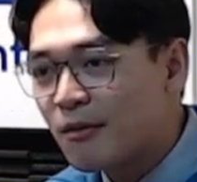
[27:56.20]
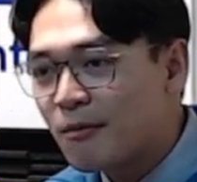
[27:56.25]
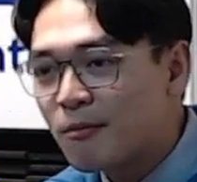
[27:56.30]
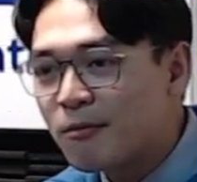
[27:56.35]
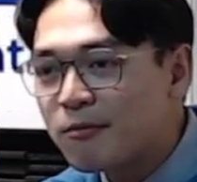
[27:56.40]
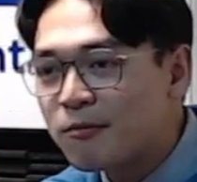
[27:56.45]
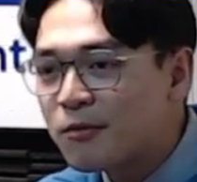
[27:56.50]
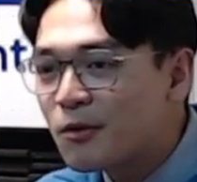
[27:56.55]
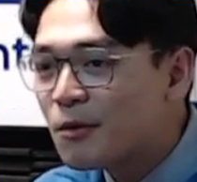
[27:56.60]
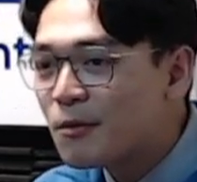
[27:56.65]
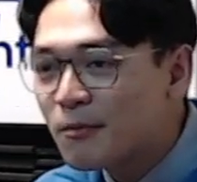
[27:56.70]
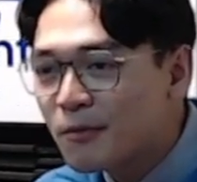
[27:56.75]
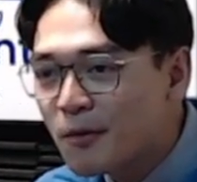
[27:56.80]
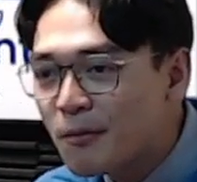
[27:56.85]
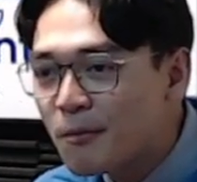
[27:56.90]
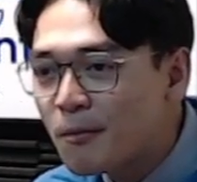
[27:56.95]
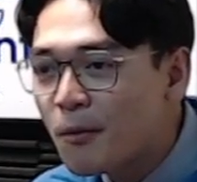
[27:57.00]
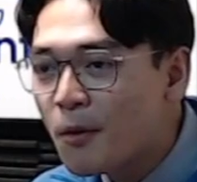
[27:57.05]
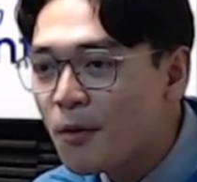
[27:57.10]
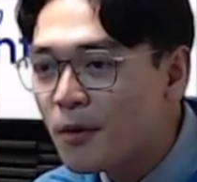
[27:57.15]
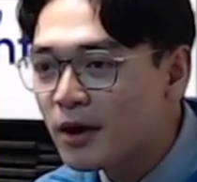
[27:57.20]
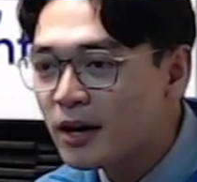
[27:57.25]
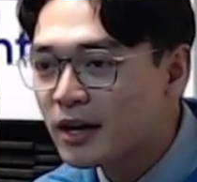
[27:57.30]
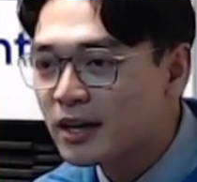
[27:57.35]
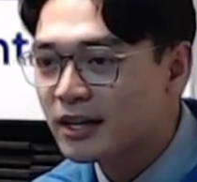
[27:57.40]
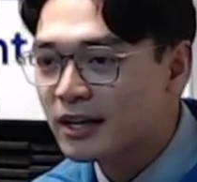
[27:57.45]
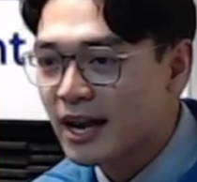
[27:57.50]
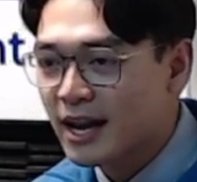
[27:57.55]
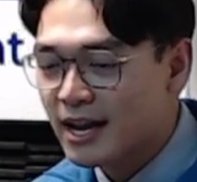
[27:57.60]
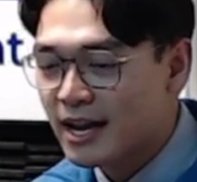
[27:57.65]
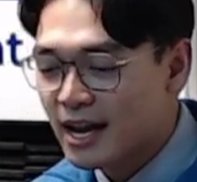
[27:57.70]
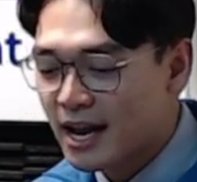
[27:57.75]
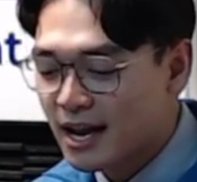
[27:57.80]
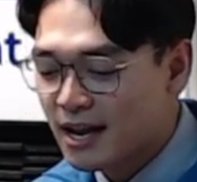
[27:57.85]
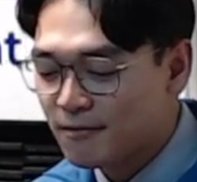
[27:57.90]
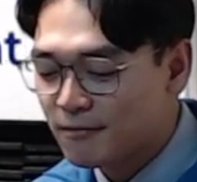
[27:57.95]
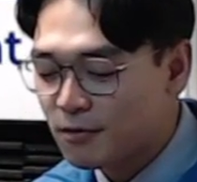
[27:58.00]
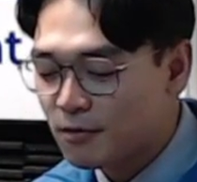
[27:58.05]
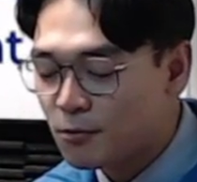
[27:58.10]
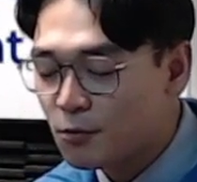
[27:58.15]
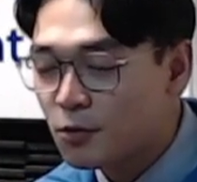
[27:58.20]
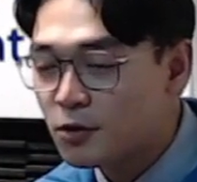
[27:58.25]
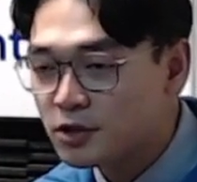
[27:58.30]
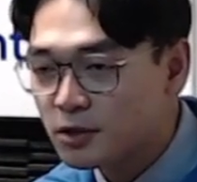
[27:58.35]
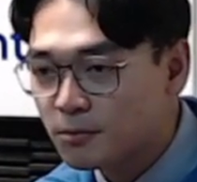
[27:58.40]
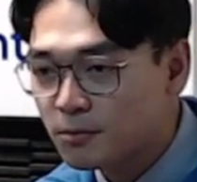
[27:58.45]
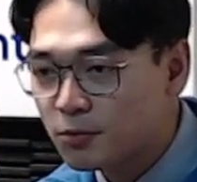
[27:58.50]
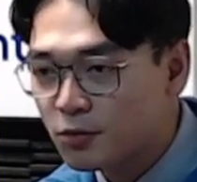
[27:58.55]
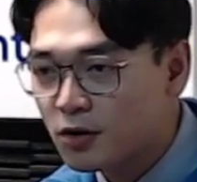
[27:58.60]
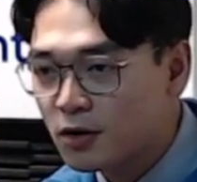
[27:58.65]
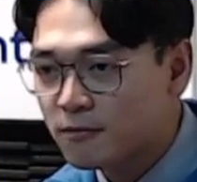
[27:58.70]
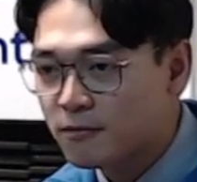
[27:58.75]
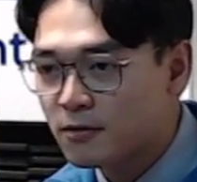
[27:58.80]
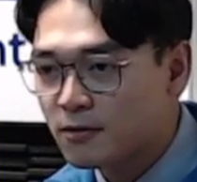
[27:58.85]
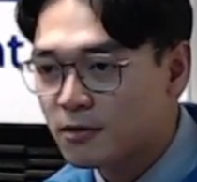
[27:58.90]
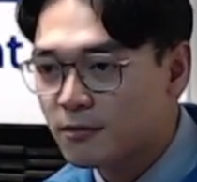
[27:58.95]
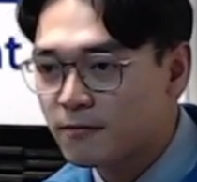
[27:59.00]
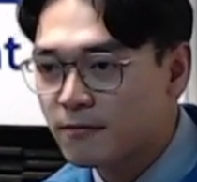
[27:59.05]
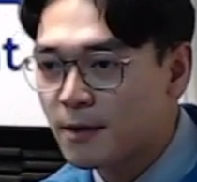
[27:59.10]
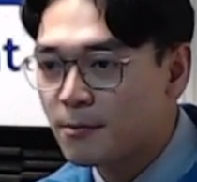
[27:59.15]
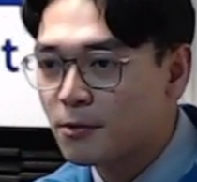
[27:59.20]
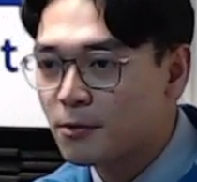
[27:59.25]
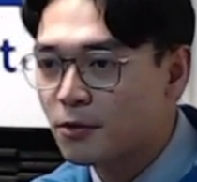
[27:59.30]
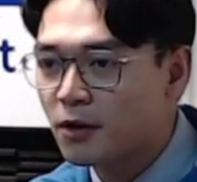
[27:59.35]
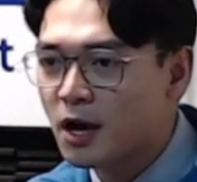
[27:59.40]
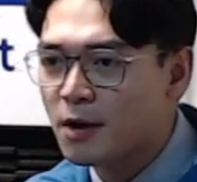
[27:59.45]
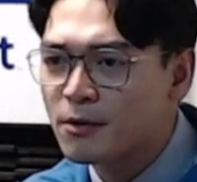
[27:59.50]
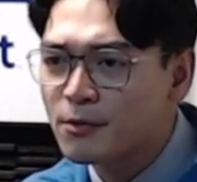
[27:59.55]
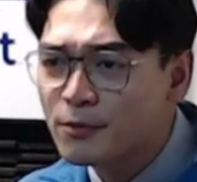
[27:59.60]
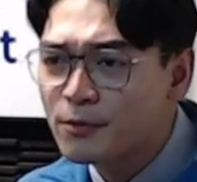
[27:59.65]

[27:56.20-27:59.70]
for more and for more support from the federal government.